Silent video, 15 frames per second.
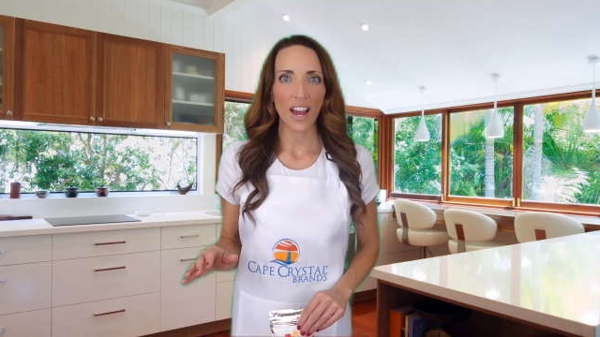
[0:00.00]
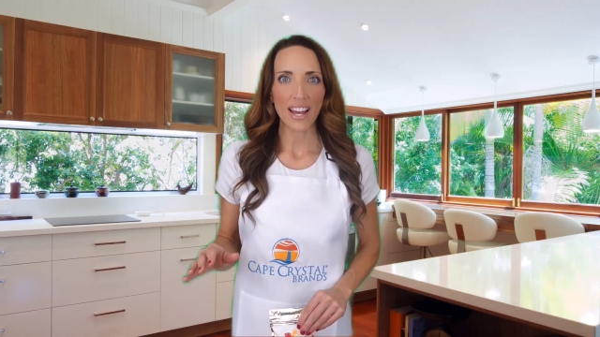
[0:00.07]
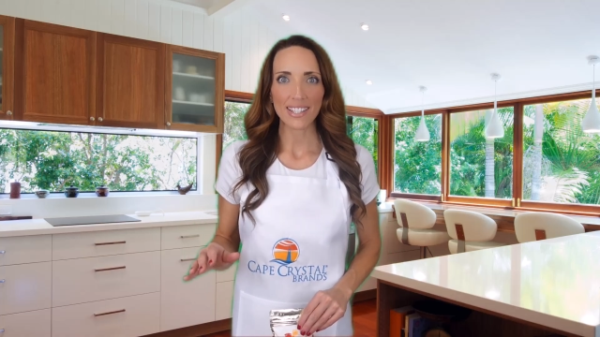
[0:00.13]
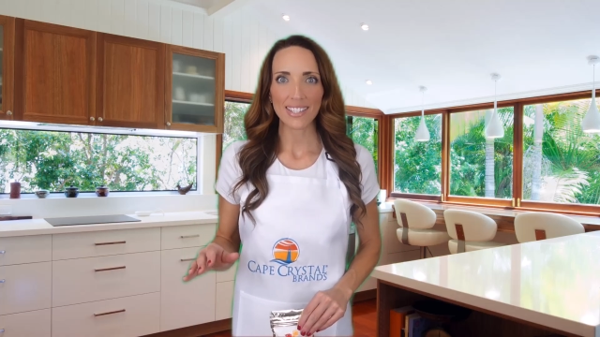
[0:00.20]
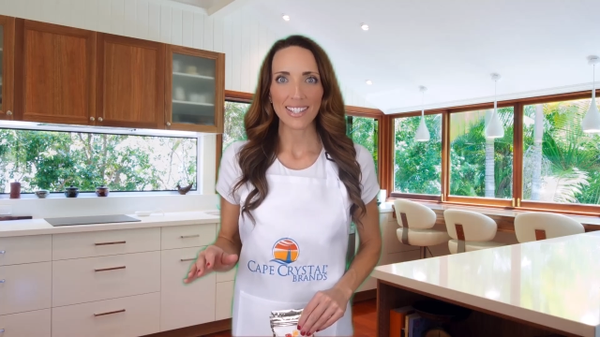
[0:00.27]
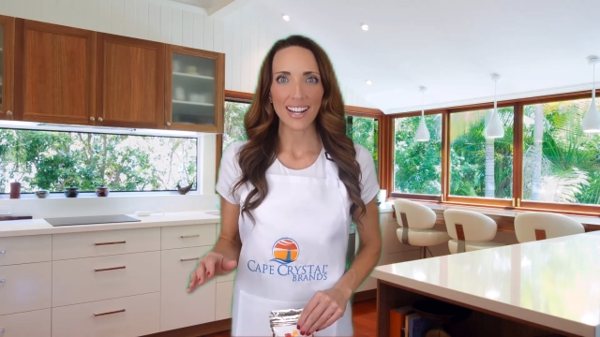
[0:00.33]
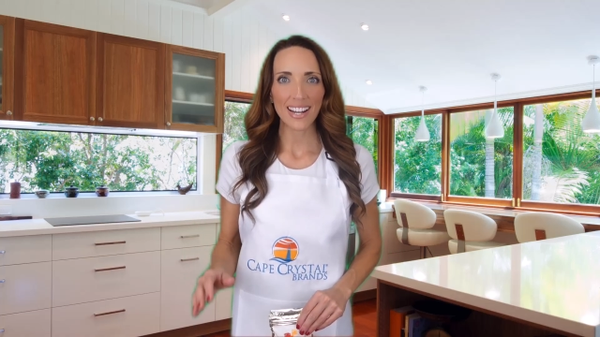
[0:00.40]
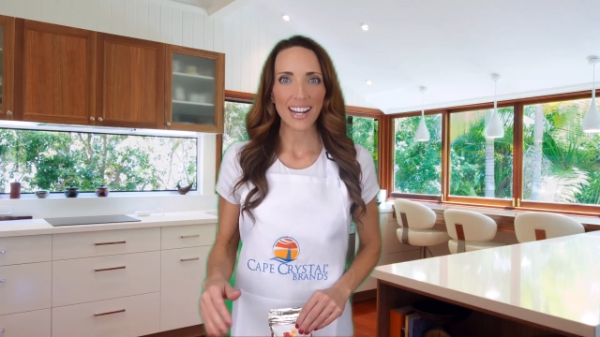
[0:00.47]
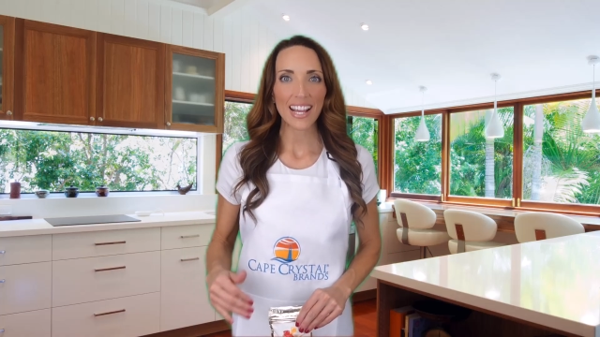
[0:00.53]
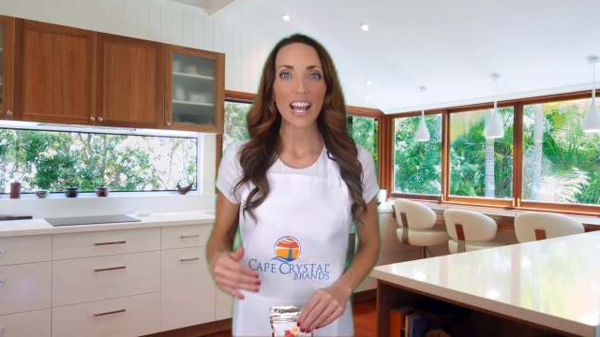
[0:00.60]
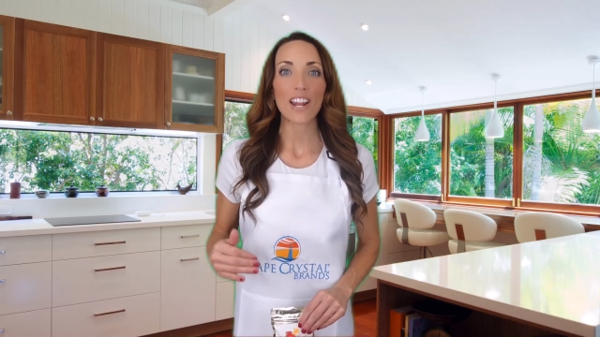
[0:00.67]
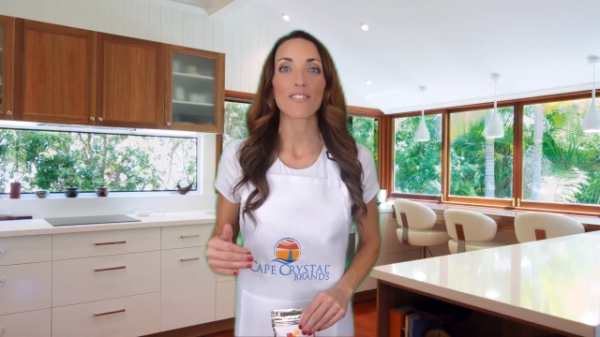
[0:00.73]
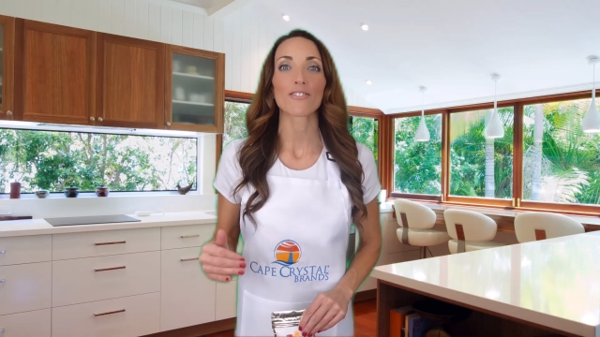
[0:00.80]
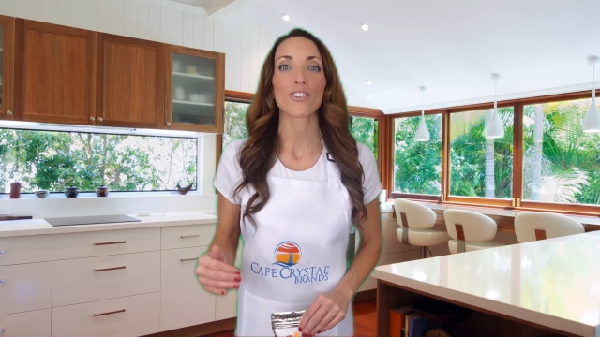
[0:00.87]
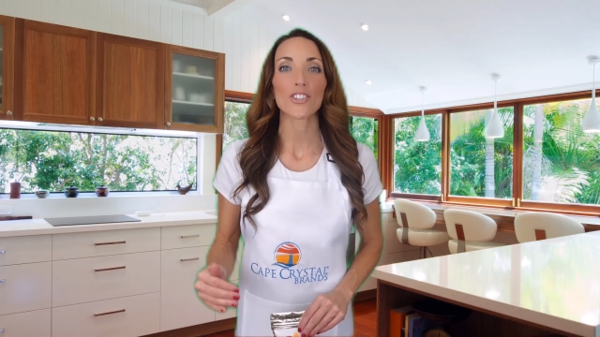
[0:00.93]
fascinating
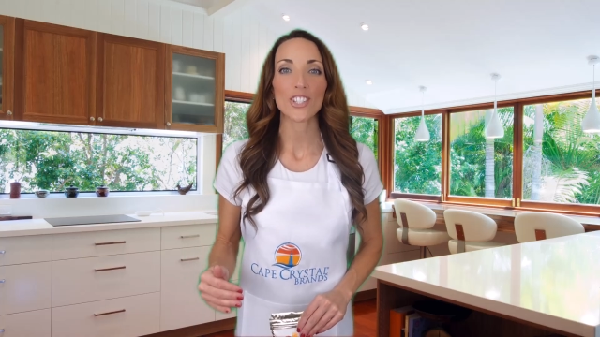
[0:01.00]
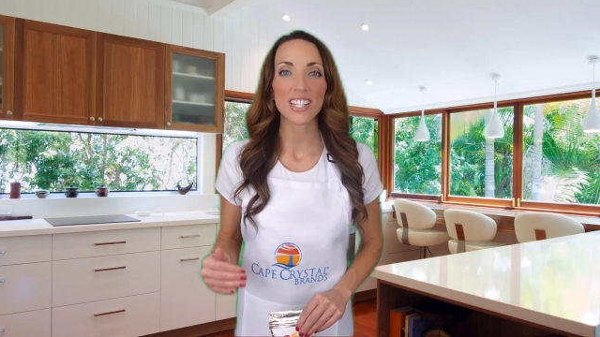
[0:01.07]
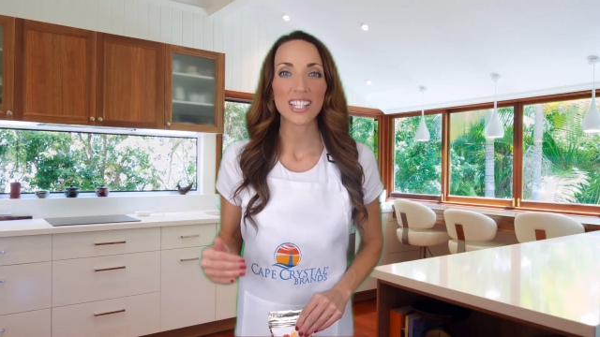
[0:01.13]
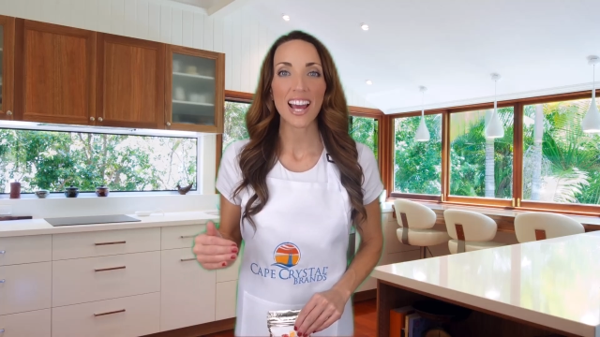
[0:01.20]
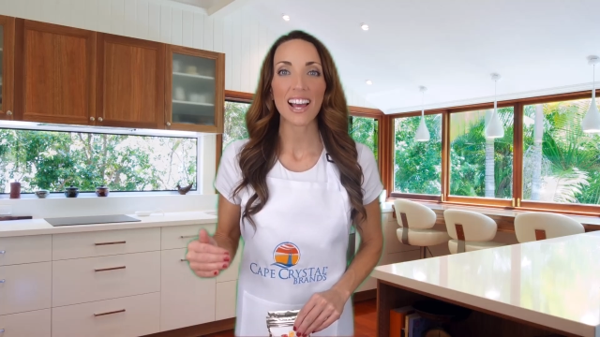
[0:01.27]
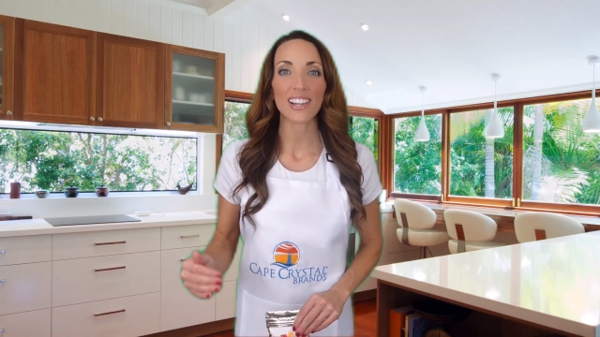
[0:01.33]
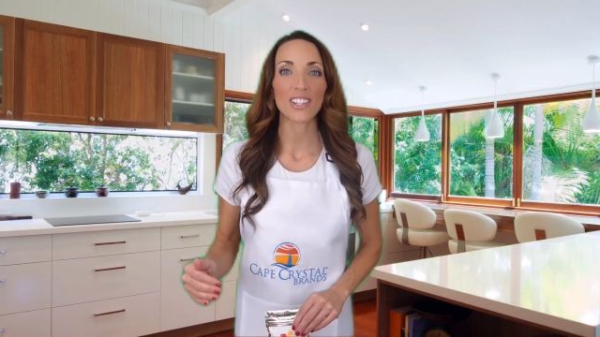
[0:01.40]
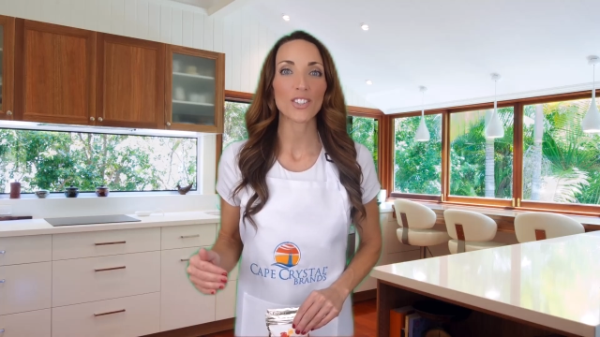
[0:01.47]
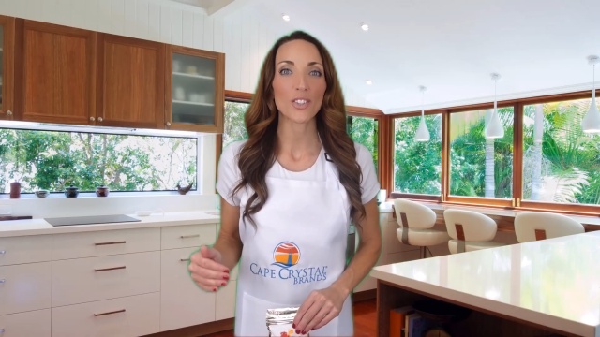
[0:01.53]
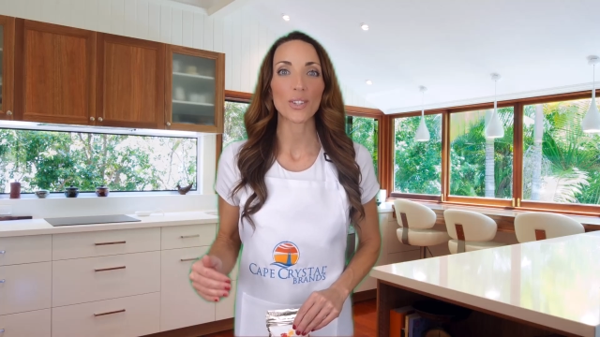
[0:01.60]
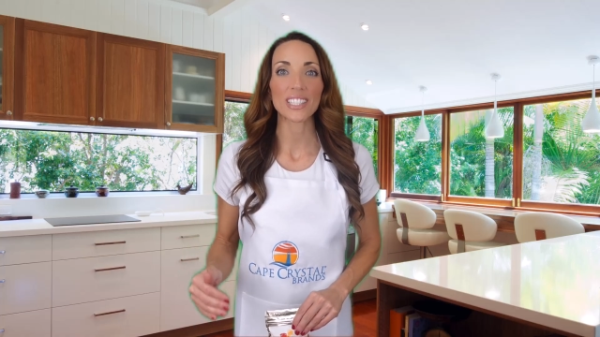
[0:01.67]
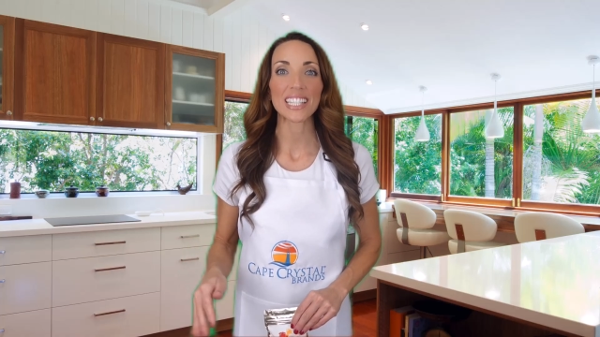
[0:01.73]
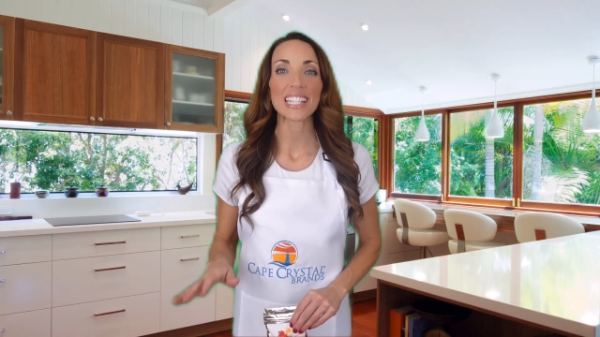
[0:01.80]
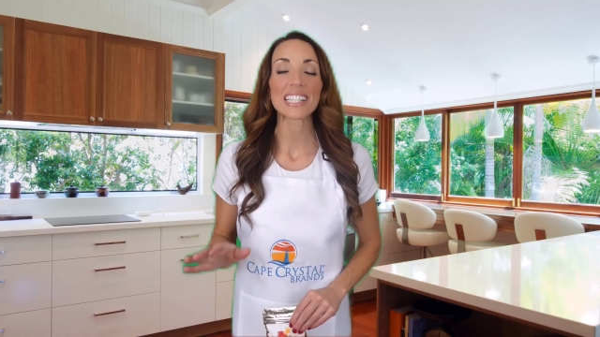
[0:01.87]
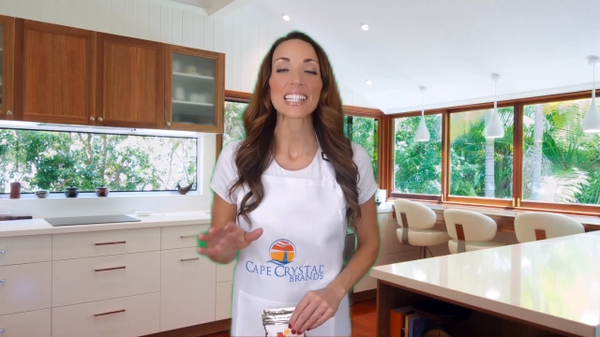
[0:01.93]
and versatile
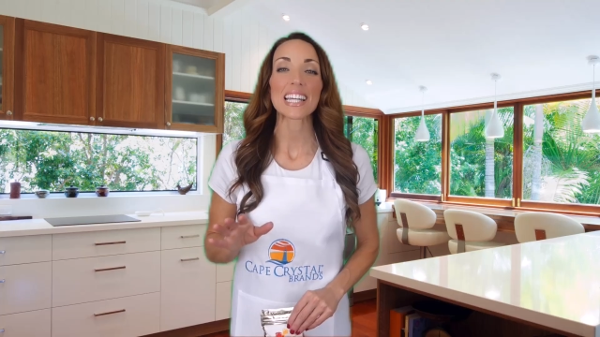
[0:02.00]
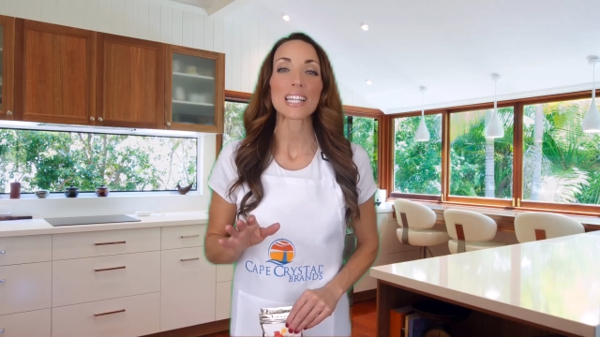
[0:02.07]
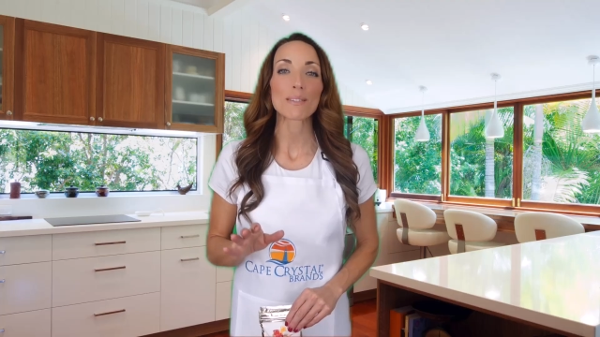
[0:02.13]
ingredients